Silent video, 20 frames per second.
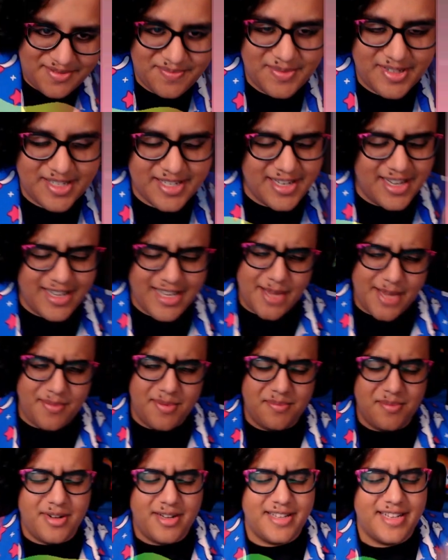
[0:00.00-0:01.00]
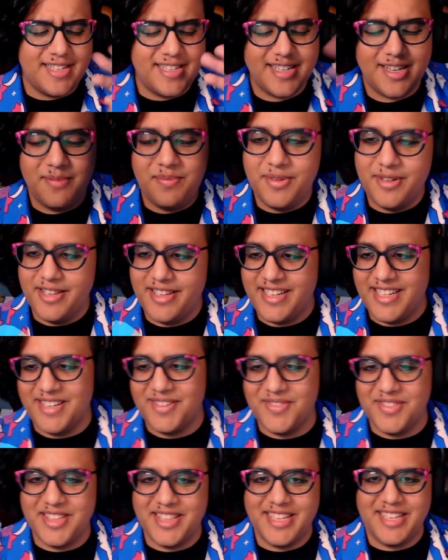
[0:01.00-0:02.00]
It's not Capamon. That's a completely
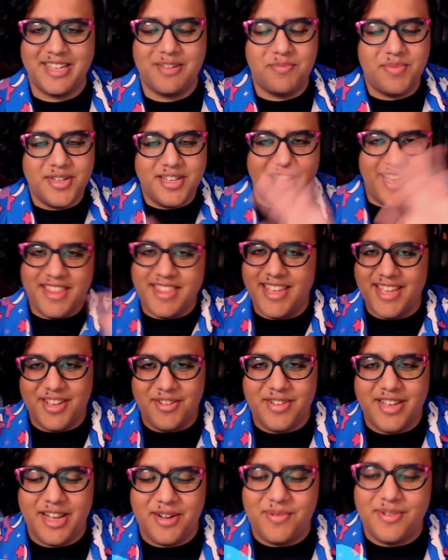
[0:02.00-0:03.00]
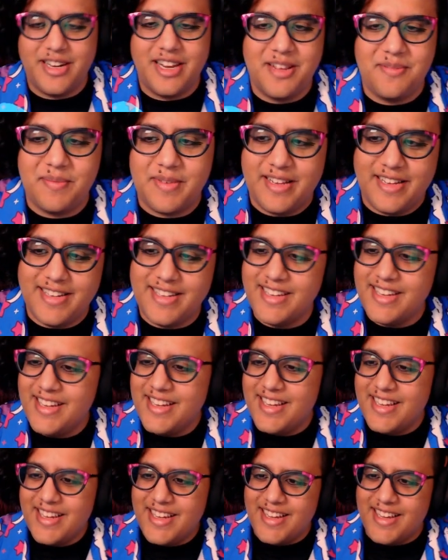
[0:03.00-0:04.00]
different thing. But I think you get what I mean.
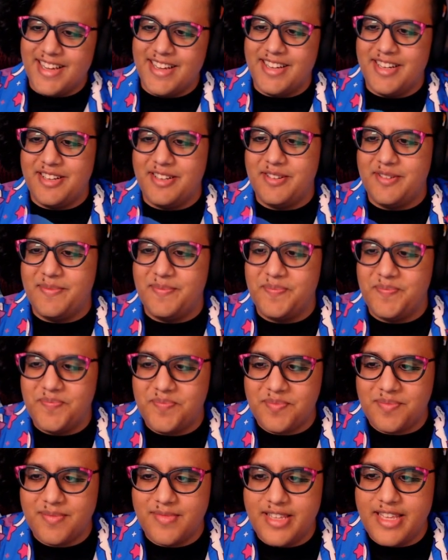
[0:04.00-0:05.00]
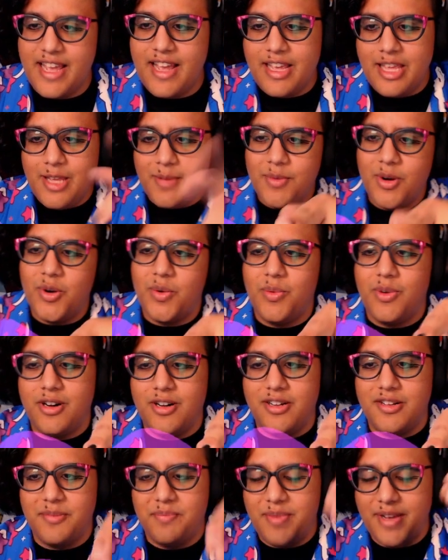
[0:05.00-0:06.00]
Yeah, emote
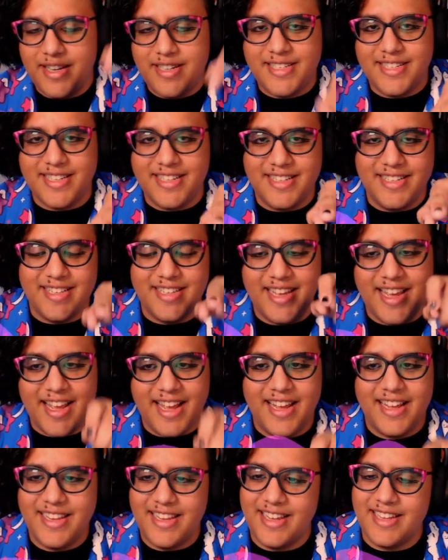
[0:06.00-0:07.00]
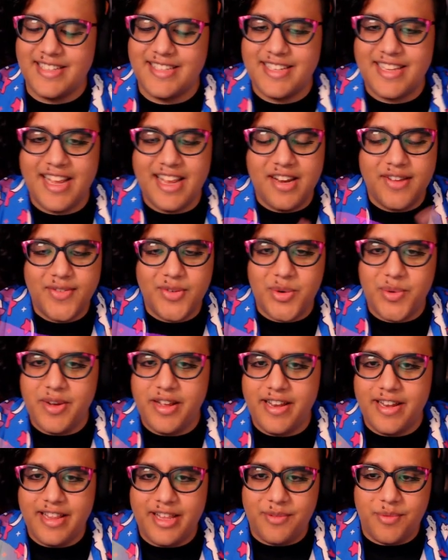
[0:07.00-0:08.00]
wall, basically. Yeah. It's a kind of a
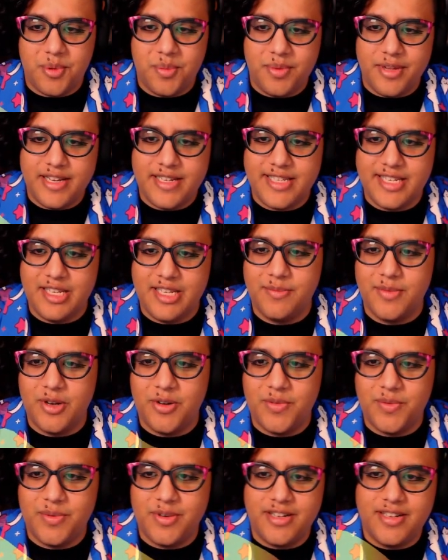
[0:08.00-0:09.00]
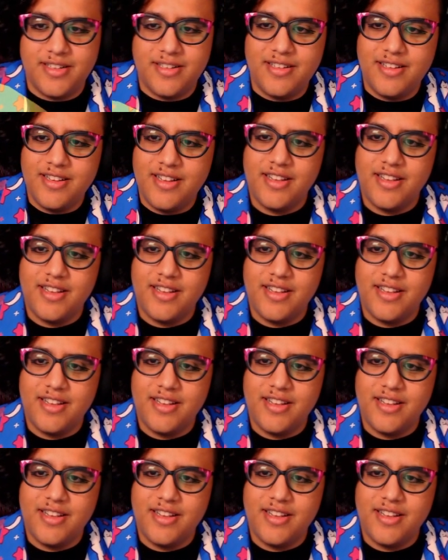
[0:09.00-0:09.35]
way to like replace emote wall,